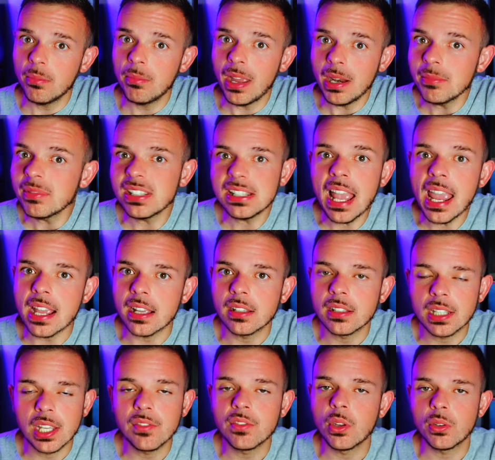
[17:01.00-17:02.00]
a mistake
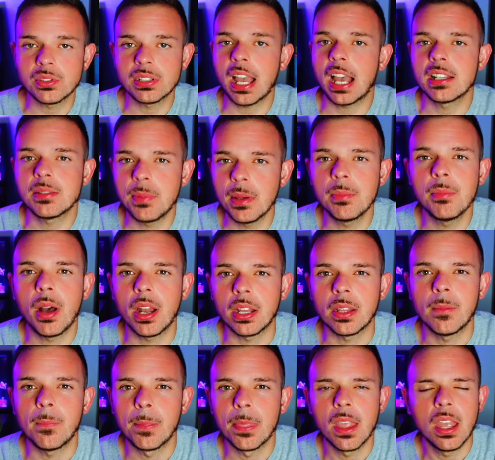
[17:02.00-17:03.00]
giving those guys big
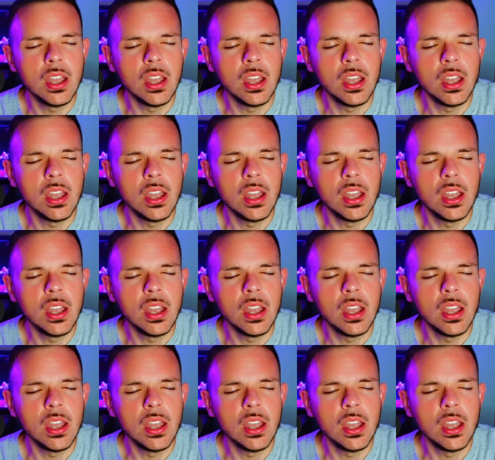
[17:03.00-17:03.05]
money.